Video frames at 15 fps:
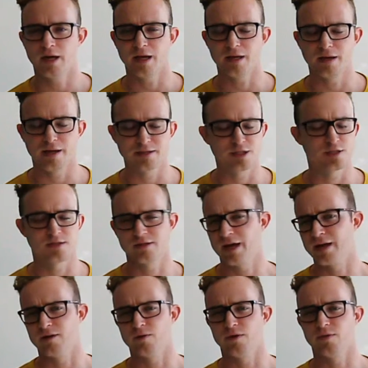And
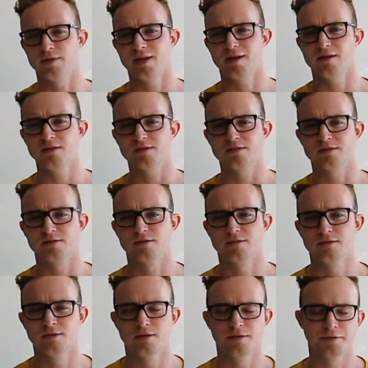I don't know what that
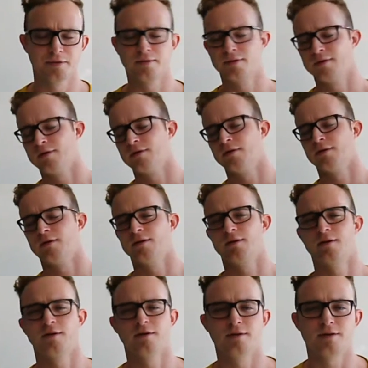is.
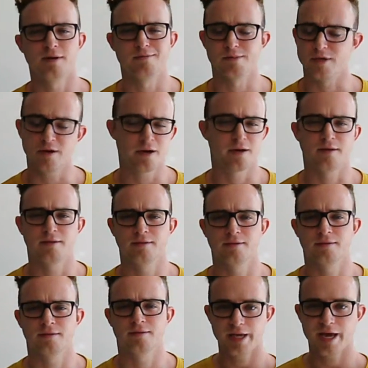Sorry.
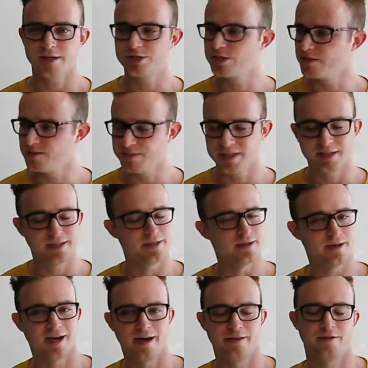It should be
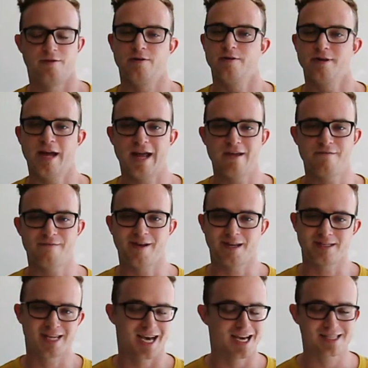either a
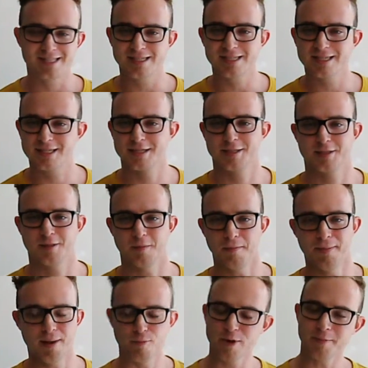fantastic
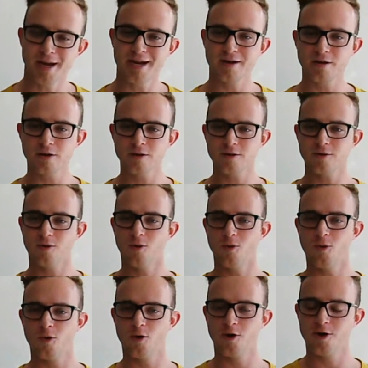memory maker
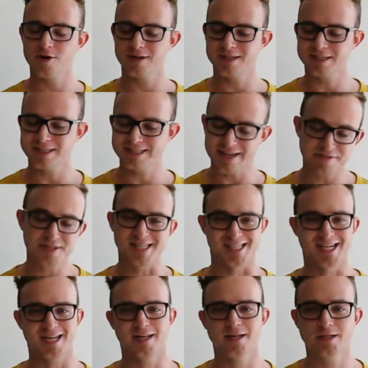or
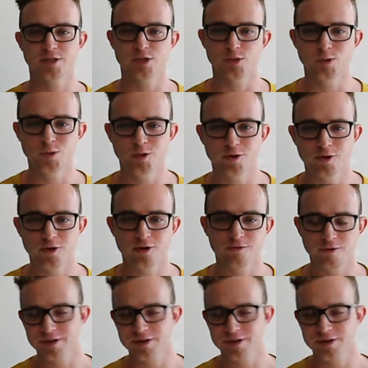devastating to your